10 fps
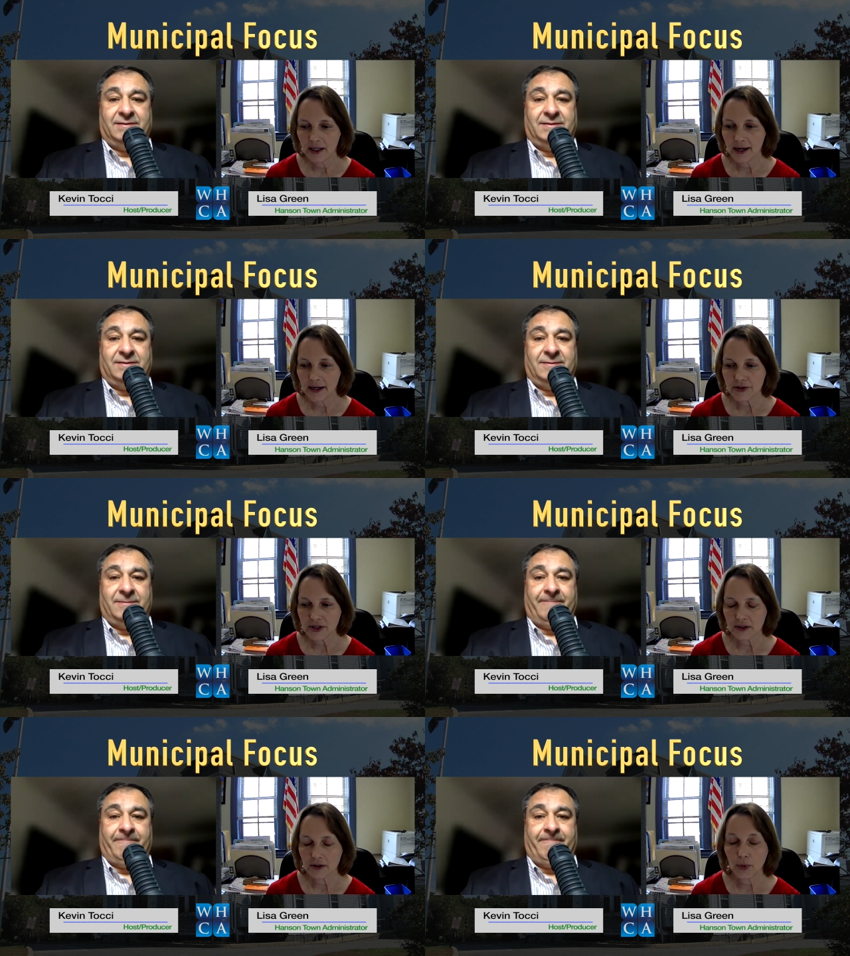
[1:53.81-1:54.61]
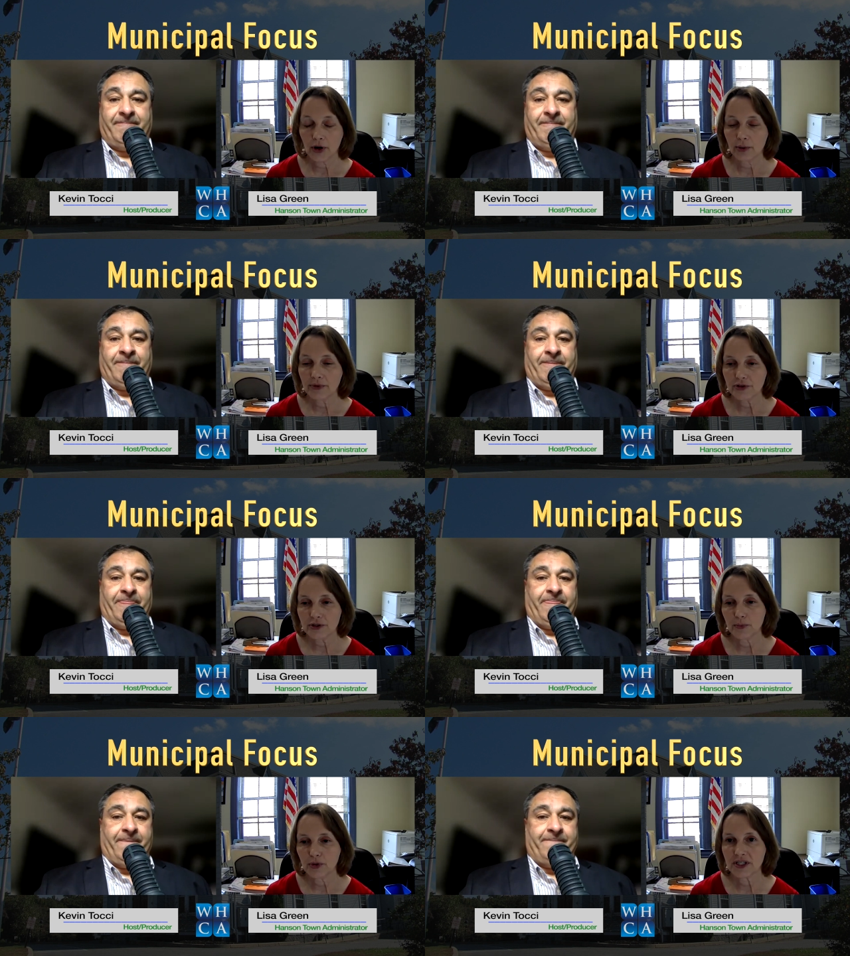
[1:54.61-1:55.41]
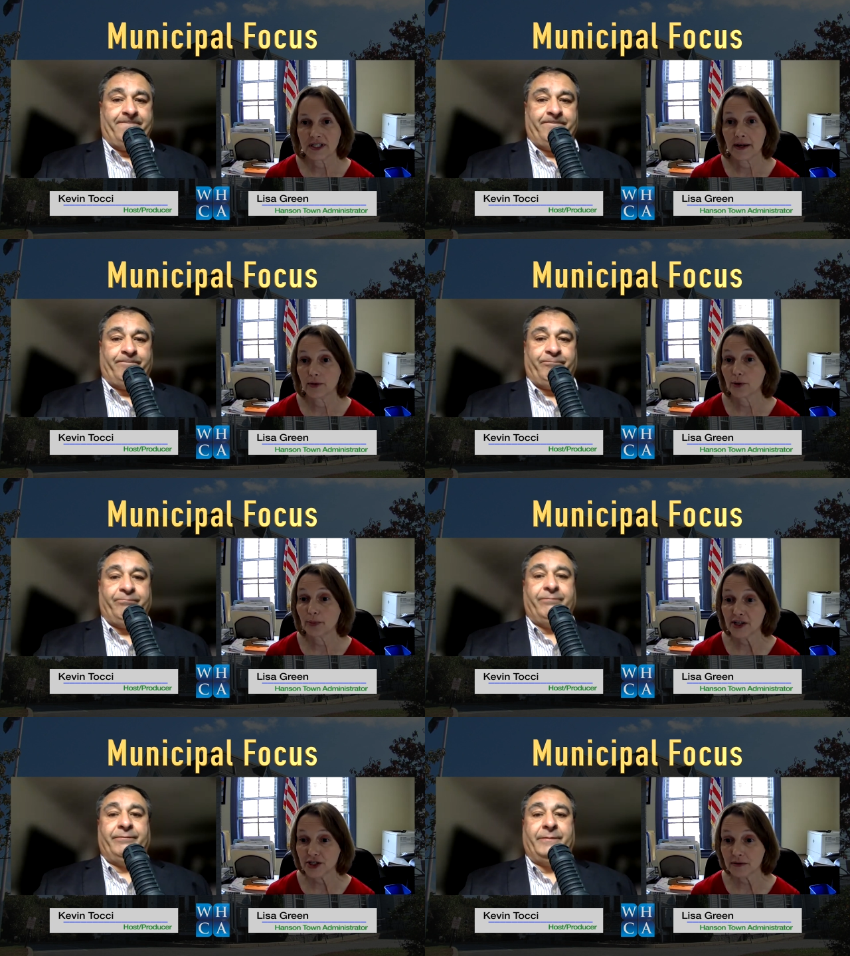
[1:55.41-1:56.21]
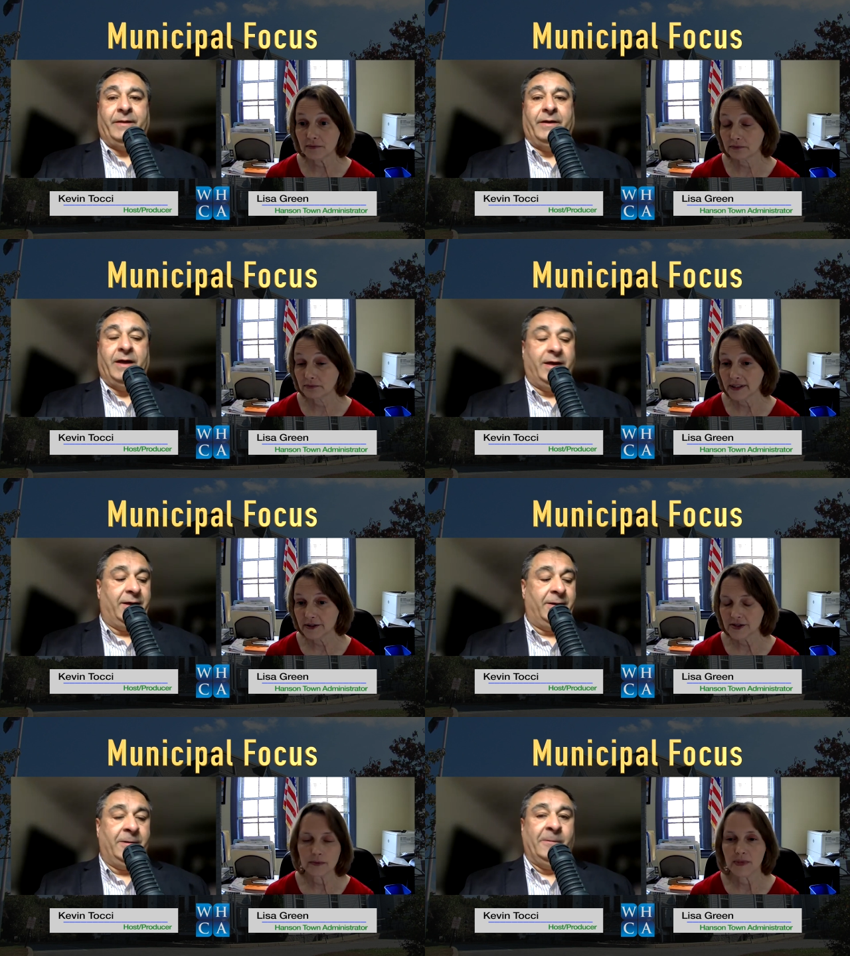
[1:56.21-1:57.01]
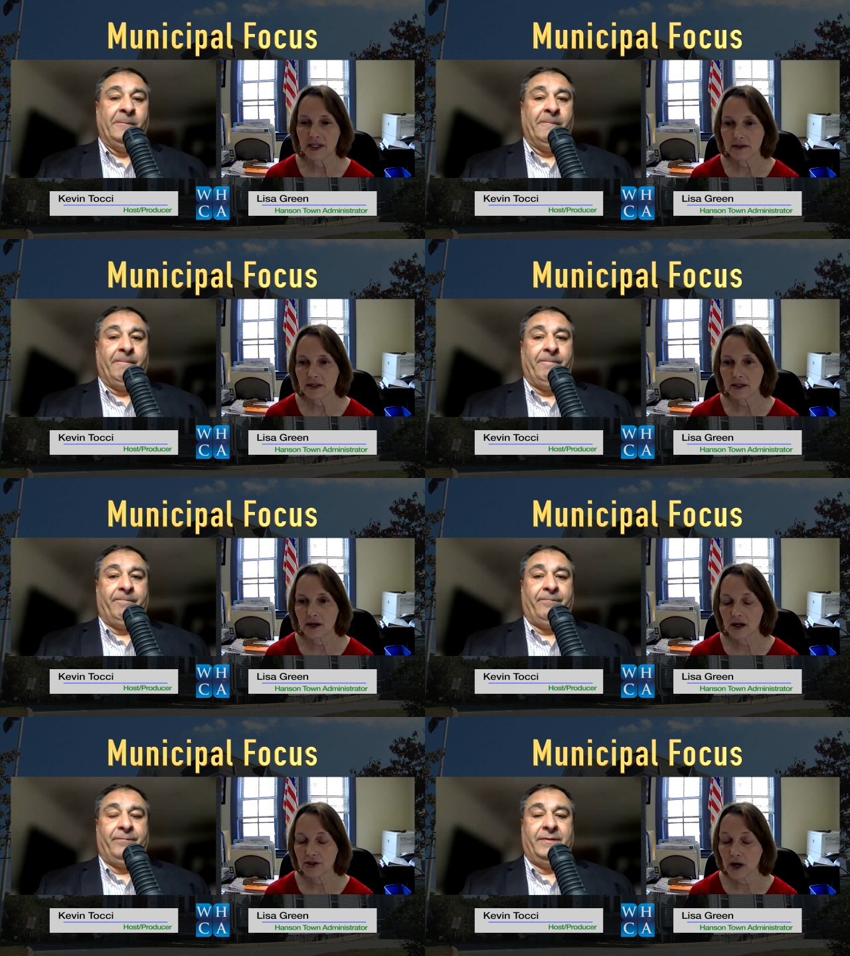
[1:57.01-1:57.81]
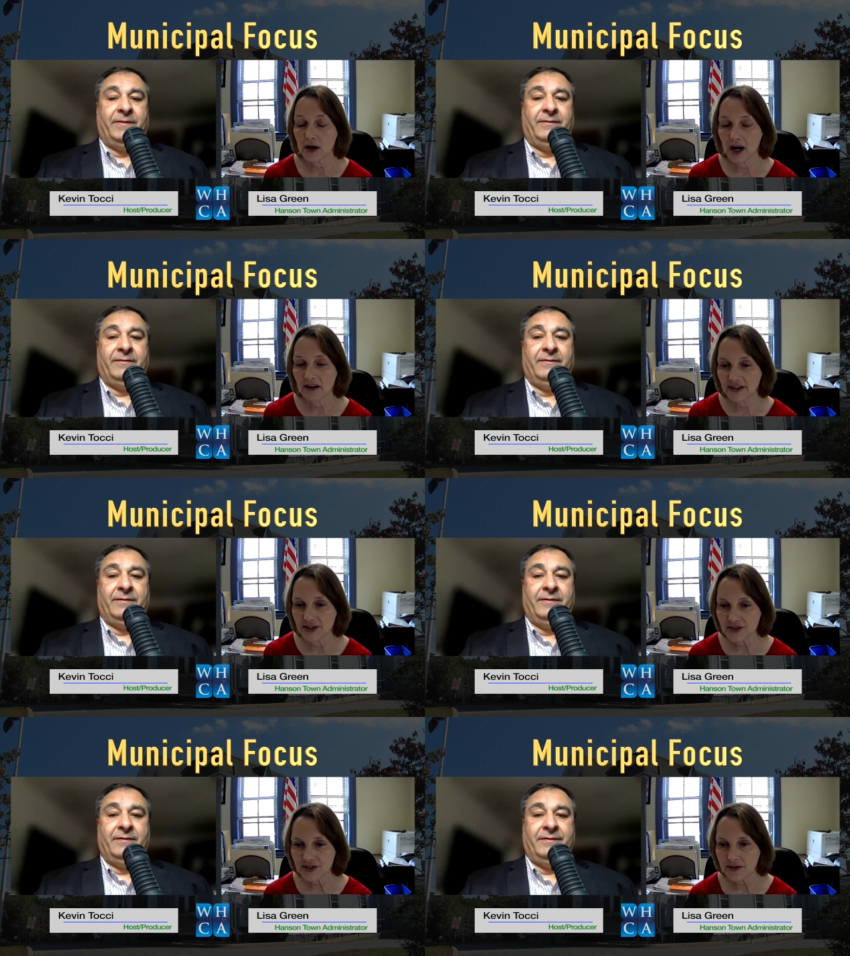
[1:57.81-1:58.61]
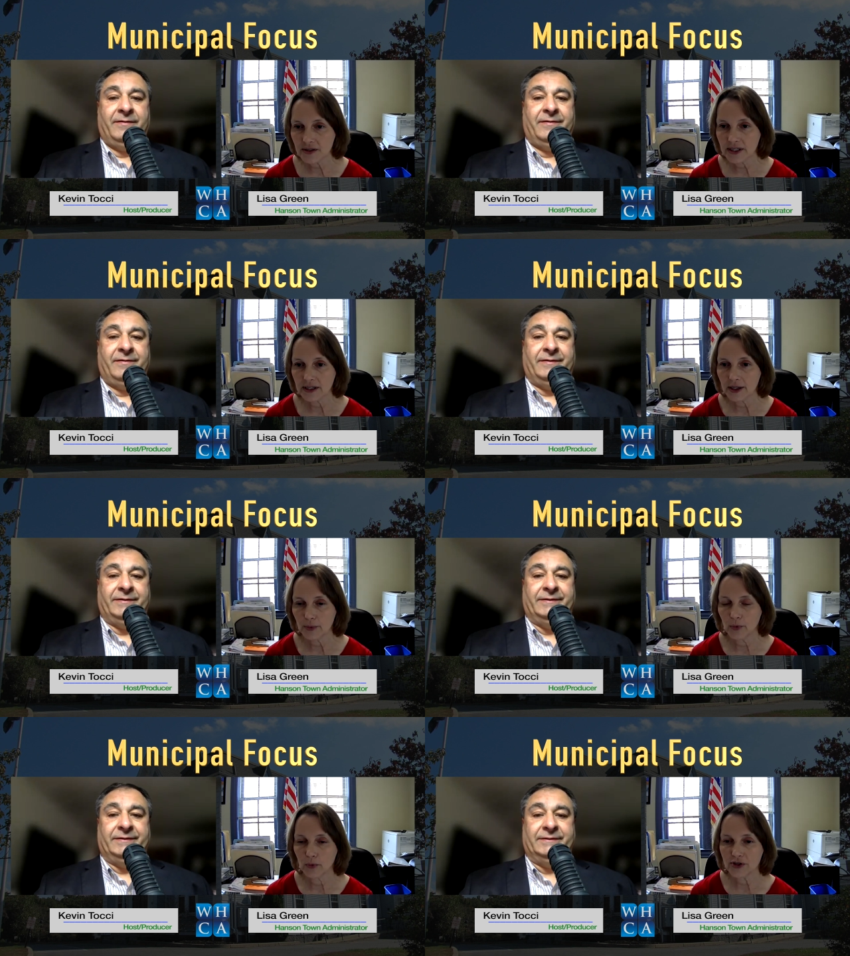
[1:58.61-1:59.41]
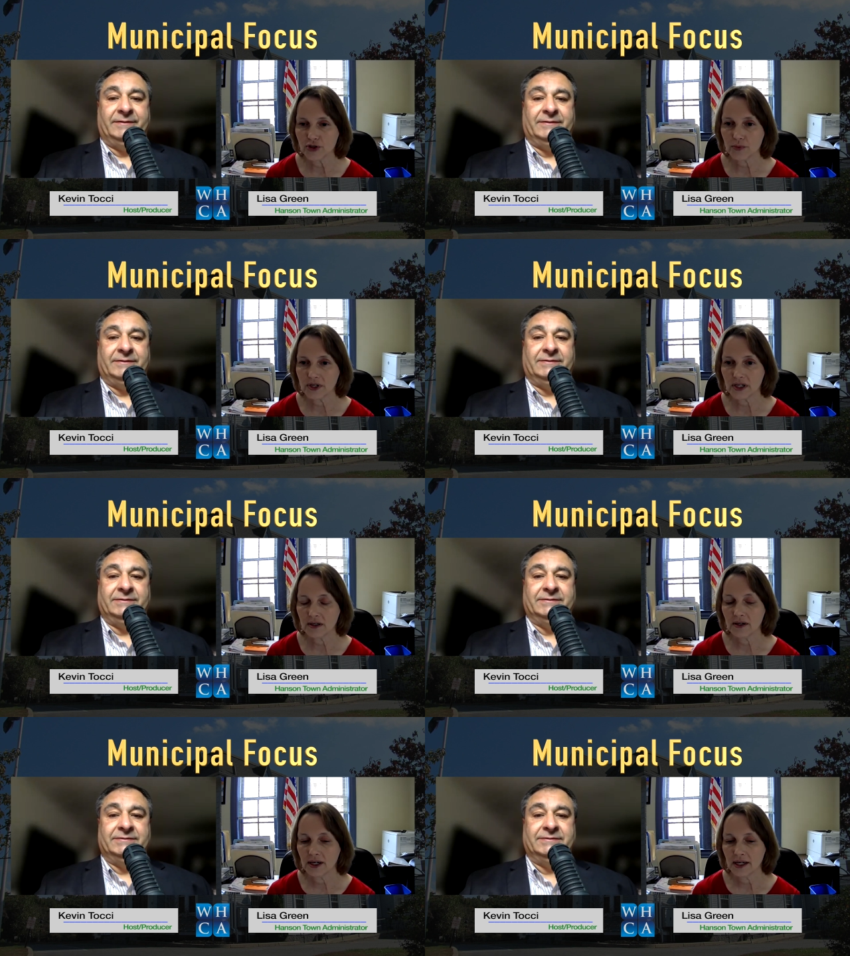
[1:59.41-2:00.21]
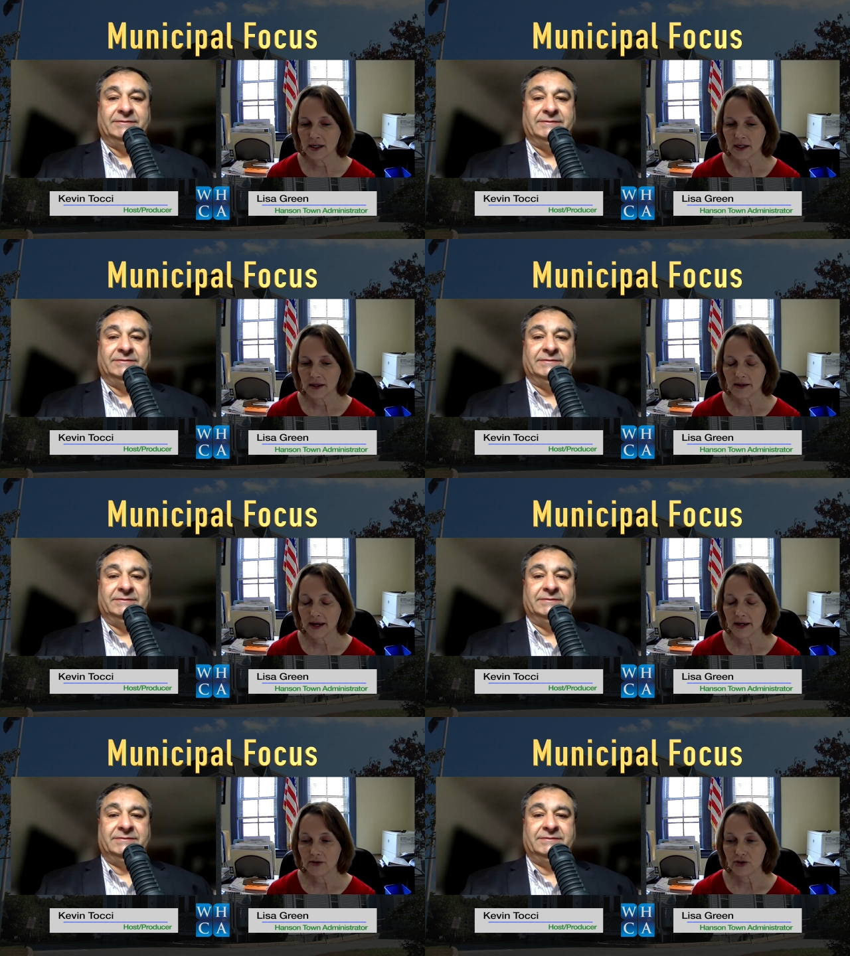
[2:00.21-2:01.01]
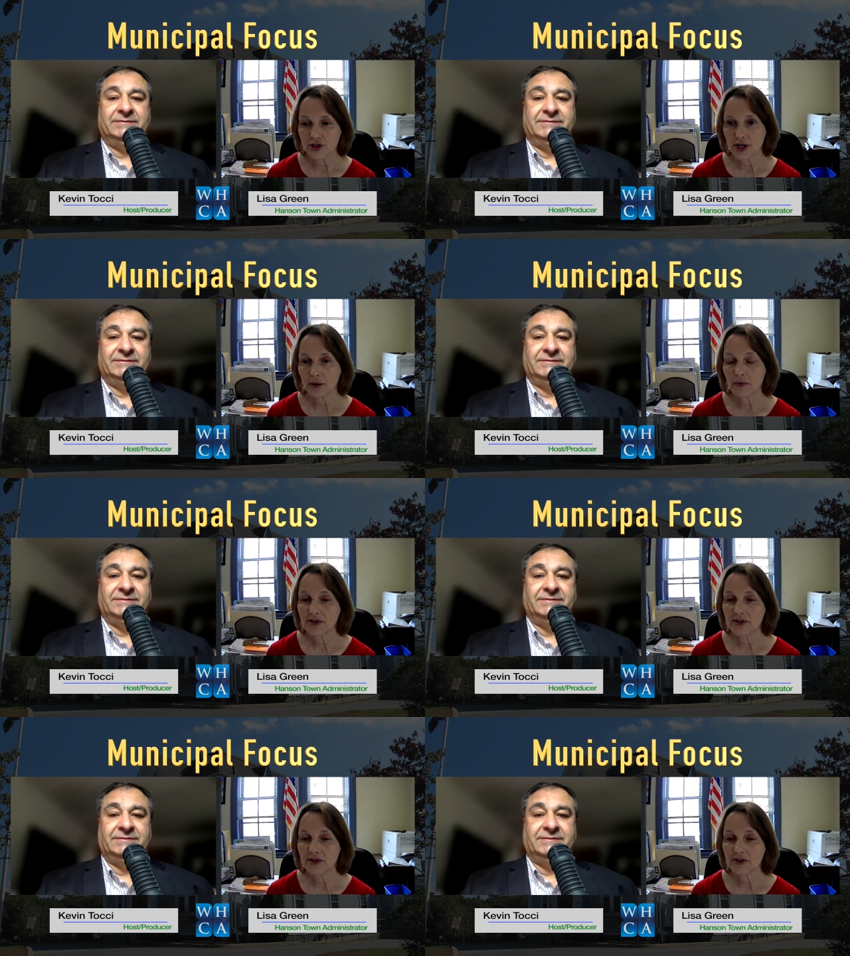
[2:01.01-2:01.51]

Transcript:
Speaker 1: asking departments to put together a budget and submit it to the to our office um, which we then share with